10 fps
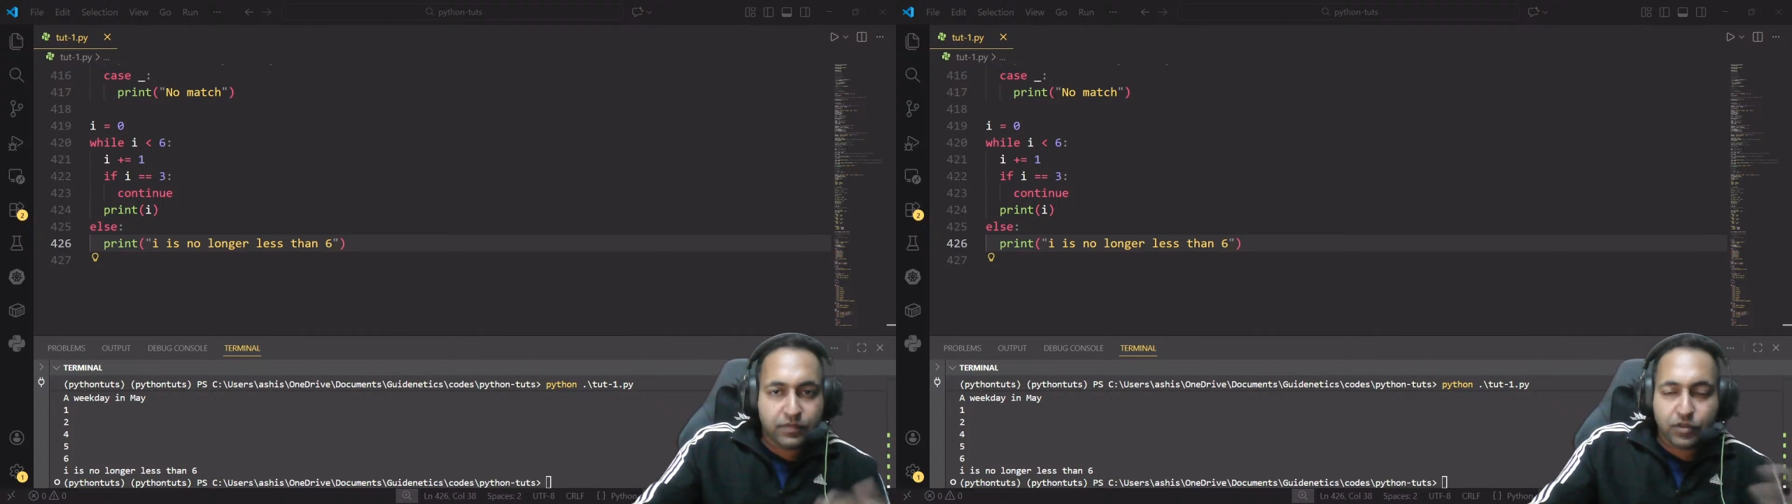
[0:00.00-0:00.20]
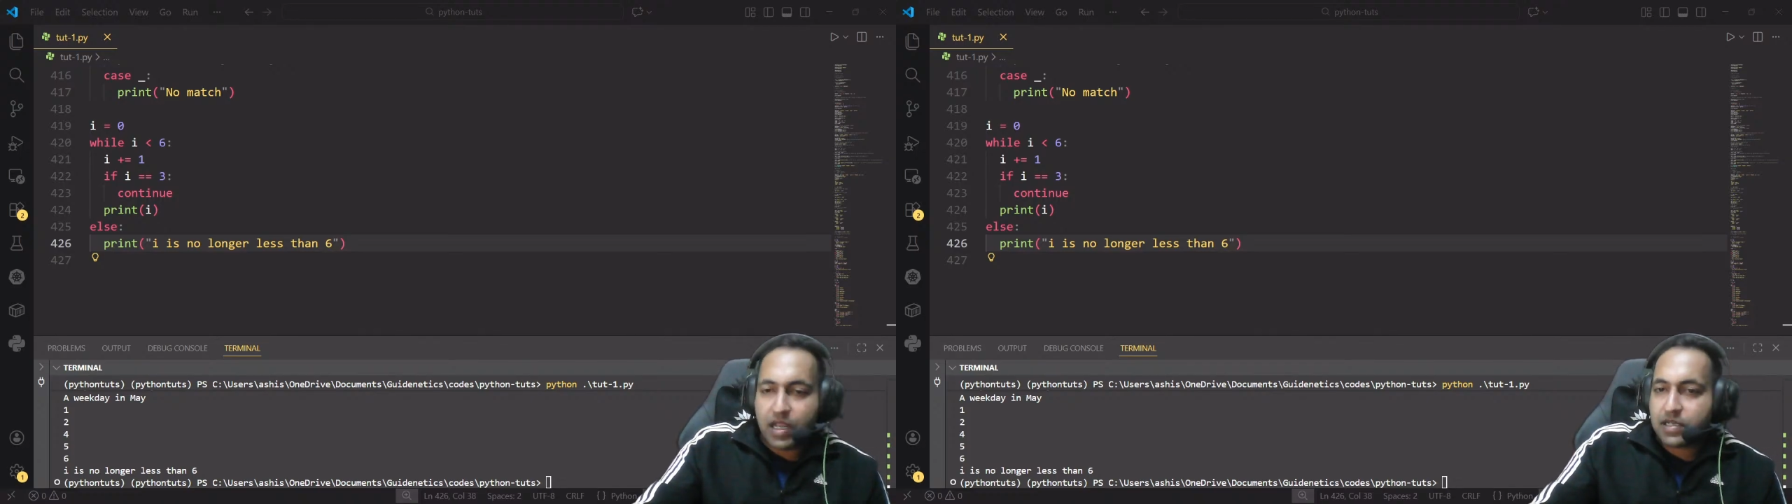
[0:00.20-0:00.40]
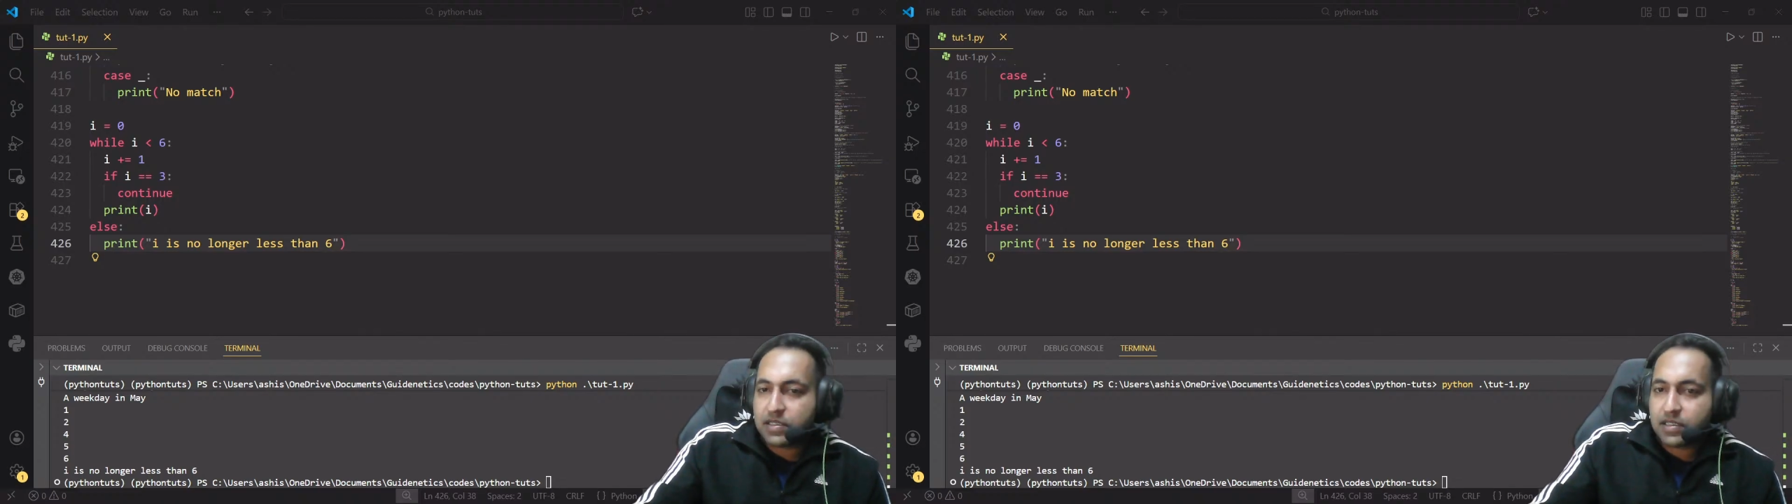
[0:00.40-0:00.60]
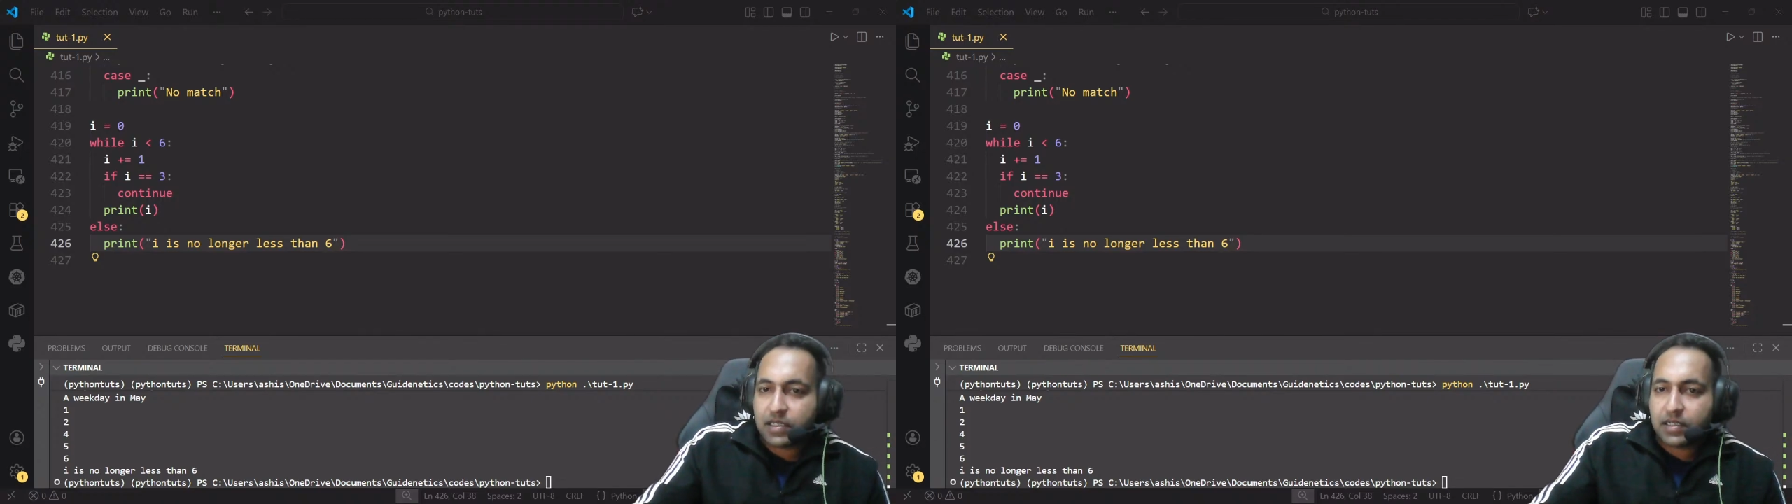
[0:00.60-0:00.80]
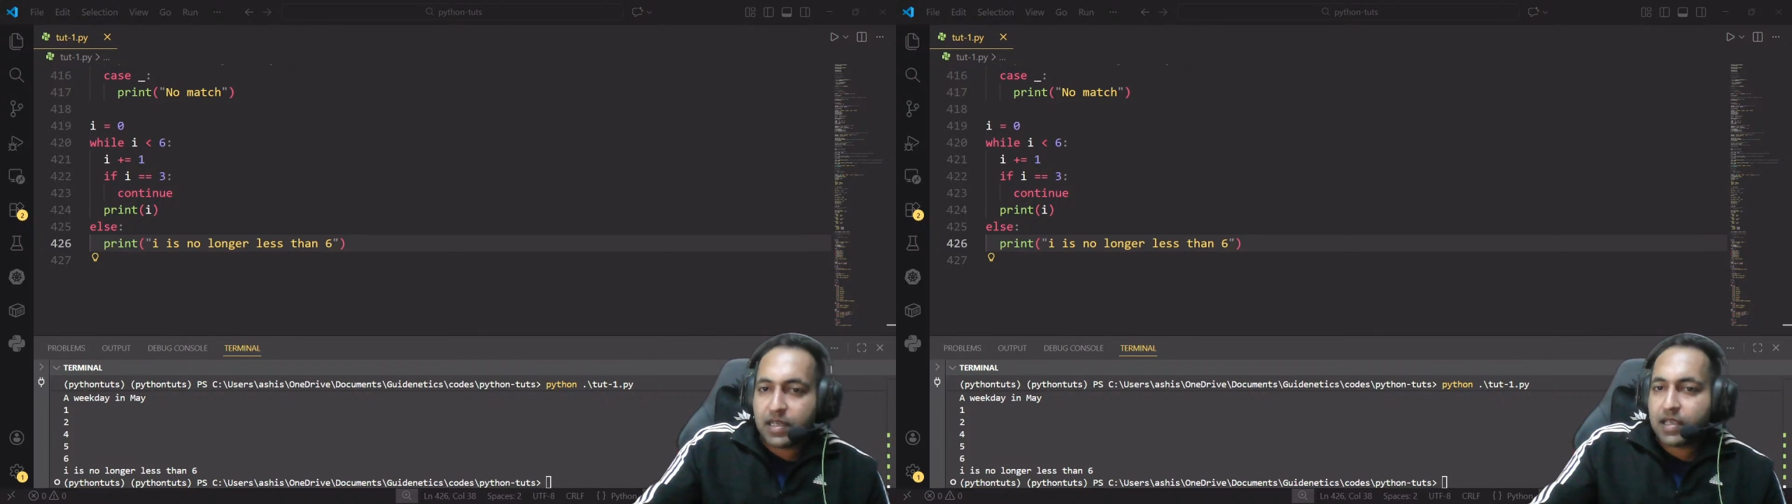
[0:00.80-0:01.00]
So that's the
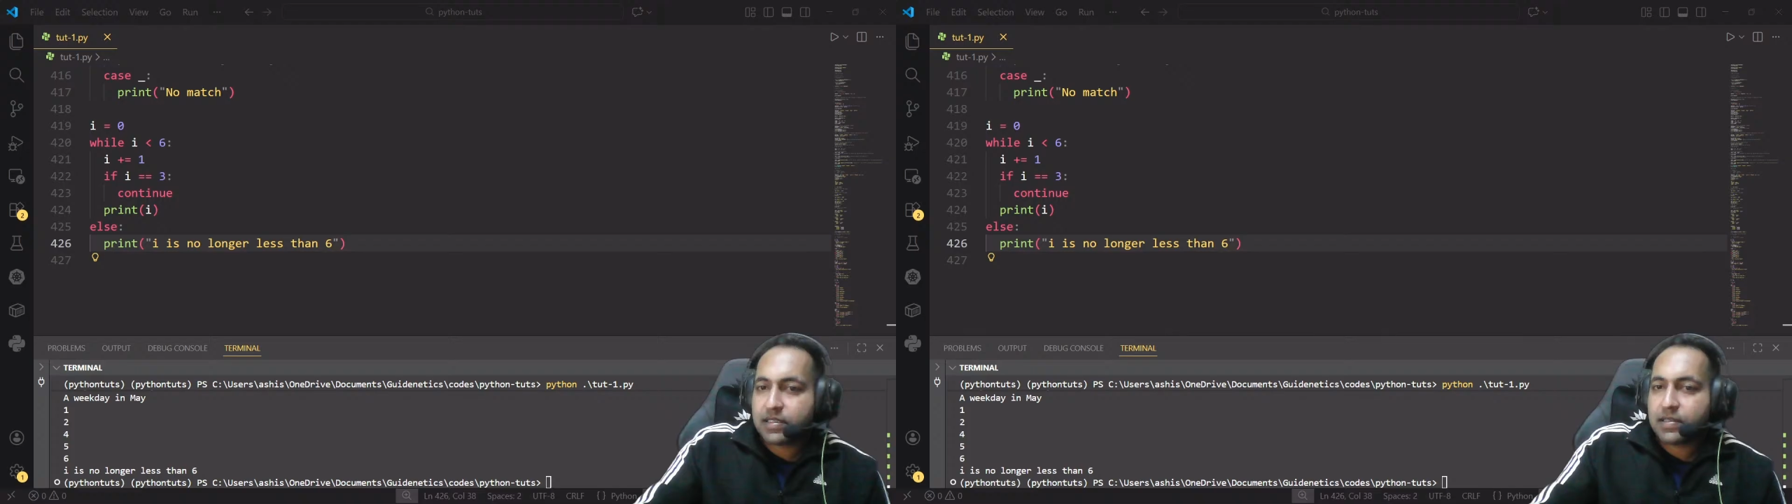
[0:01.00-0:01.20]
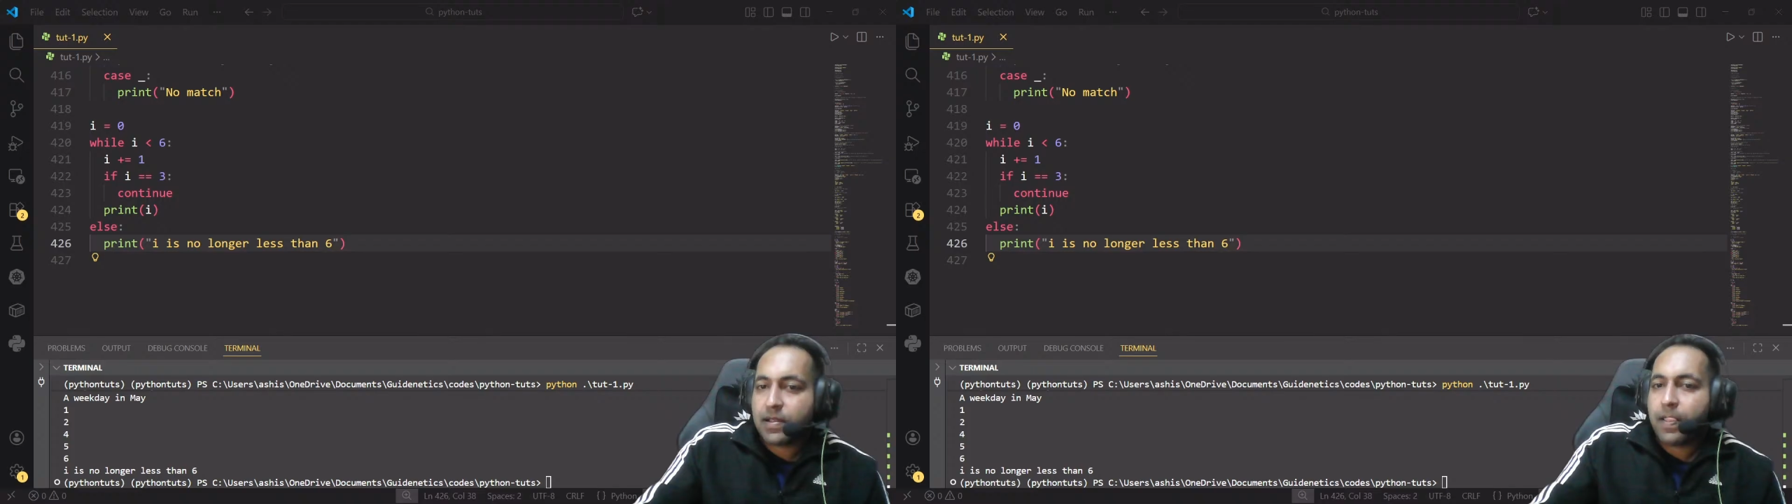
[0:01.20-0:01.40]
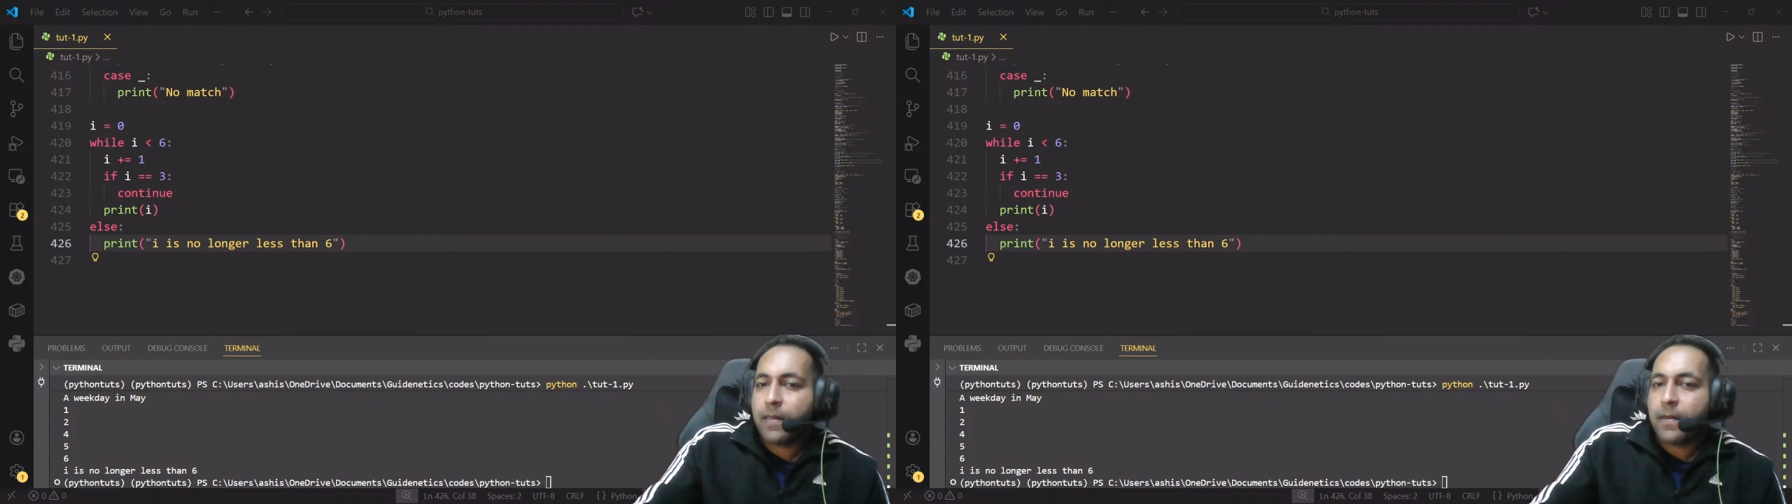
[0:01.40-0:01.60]
syntax.